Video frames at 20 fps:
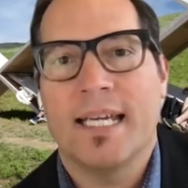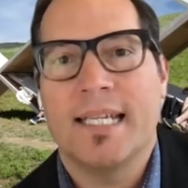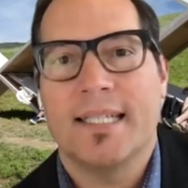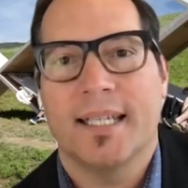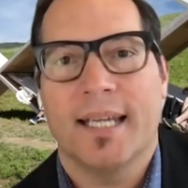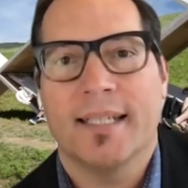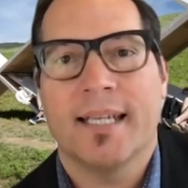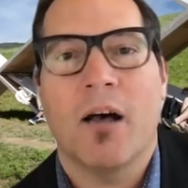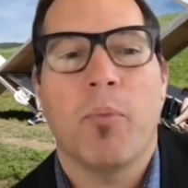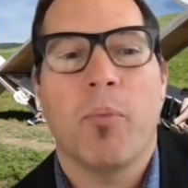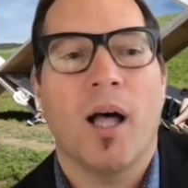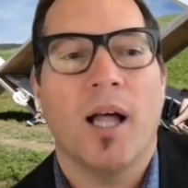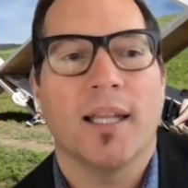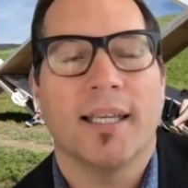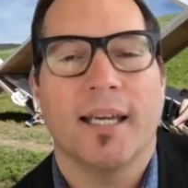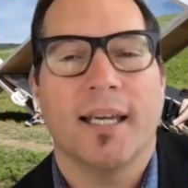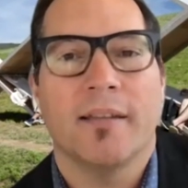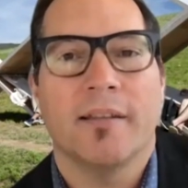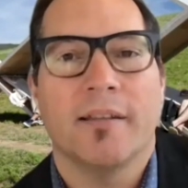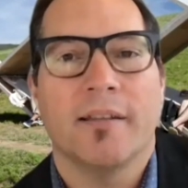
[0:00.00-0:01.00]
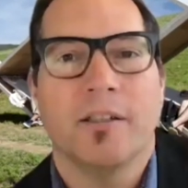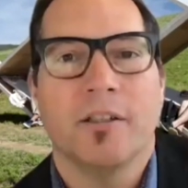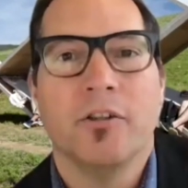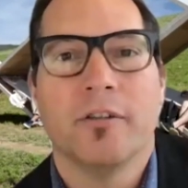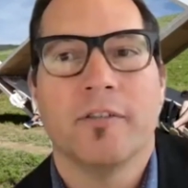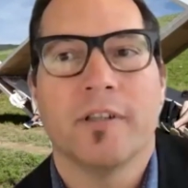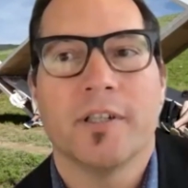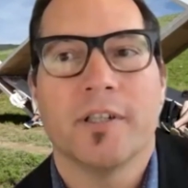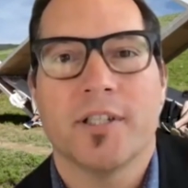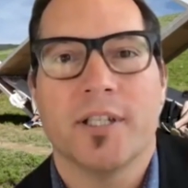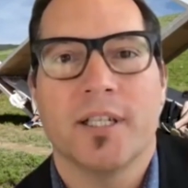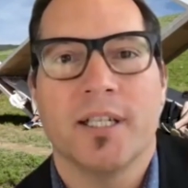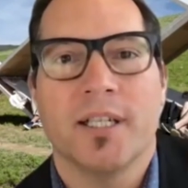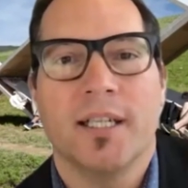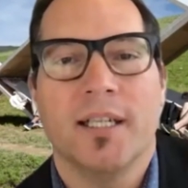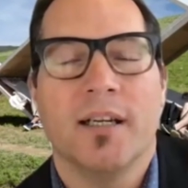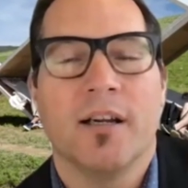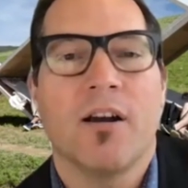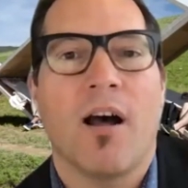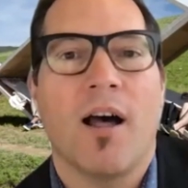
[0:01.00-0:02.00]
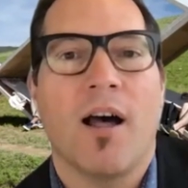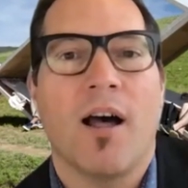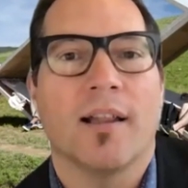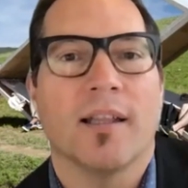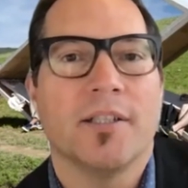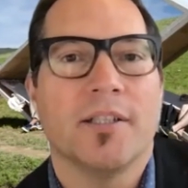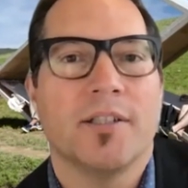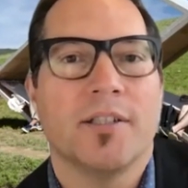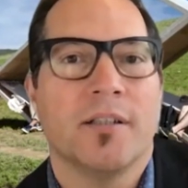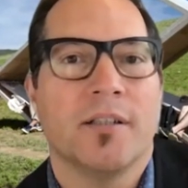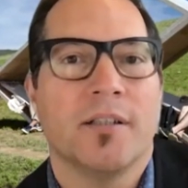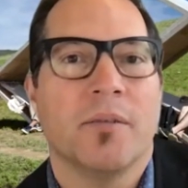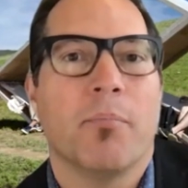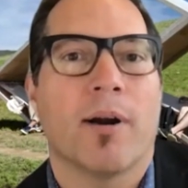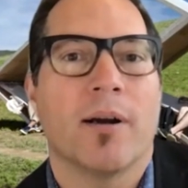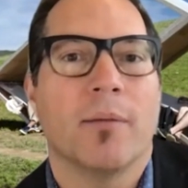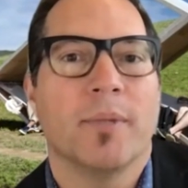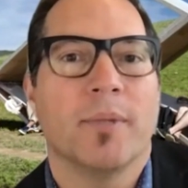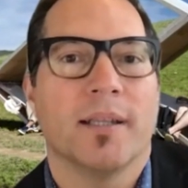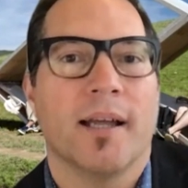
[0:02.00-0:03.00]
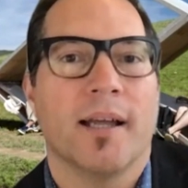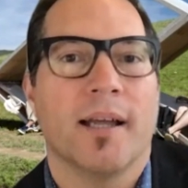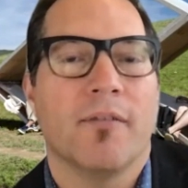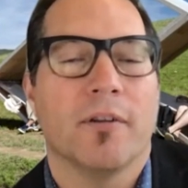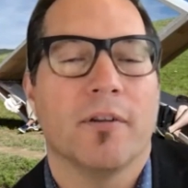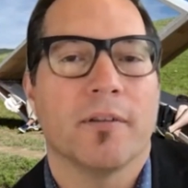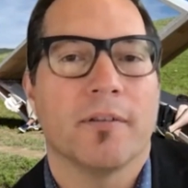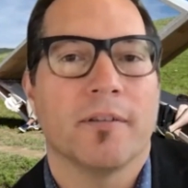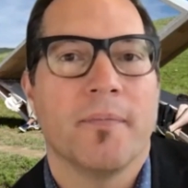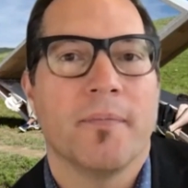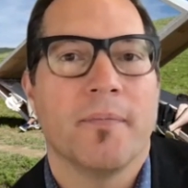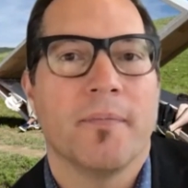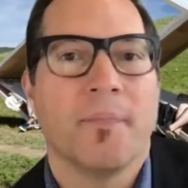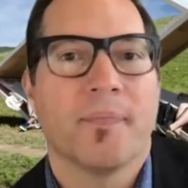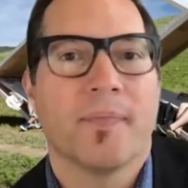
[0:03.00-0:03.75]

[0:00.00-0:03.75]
advising at Cal Poly at the university, college, and department levels.